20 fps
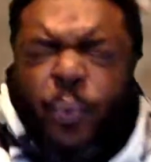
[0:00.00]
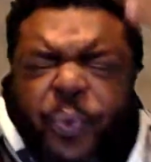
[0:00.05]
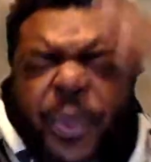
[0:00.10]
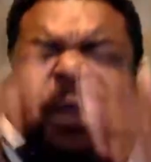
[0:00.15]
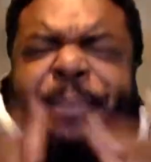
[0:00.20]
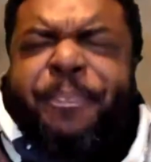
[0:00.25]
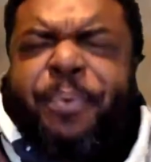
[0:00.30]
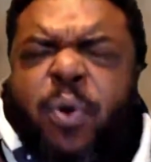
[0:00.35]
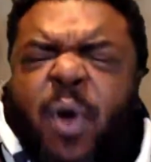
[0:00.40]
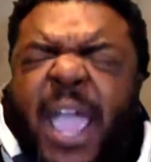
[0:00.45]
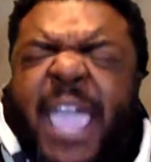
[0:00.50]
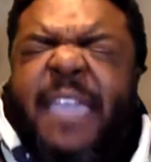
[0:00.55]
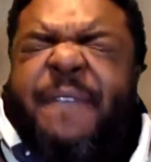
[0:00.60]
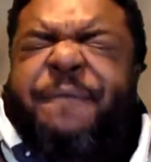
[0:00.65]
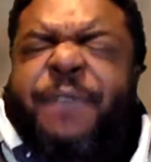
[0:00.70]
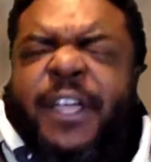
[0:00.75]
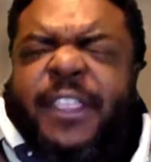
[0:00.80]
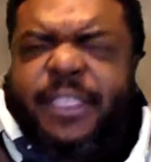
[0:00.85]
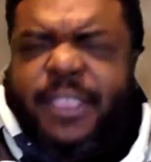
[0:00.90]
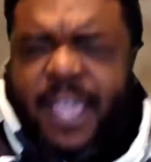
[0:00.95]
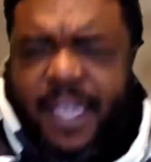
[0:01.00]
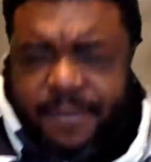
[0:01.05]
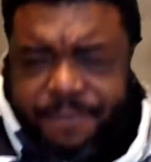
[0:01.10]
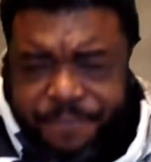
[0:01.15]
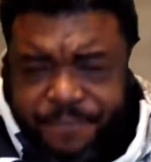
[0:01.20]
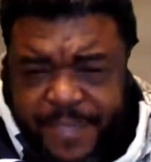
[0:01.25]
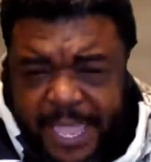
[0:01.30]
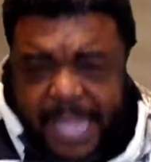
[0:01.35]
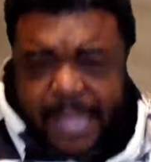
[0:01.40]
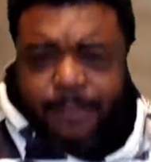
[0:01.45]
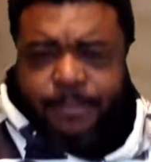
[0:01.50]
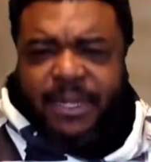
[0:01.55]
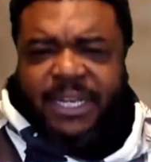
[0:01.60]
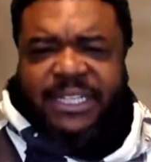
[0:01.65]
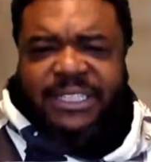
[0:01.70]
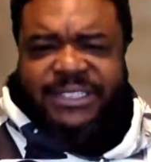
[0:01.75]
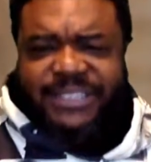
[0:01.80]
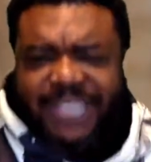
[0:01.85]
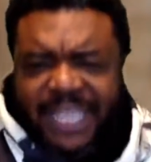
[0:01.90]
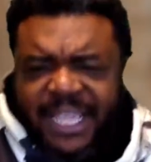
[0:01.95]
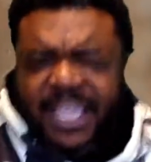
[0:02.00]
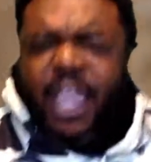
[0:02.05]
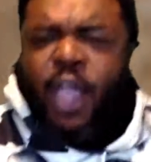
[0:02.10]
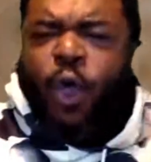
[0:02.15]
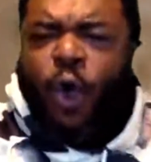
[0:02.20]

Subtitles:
We pray for their families.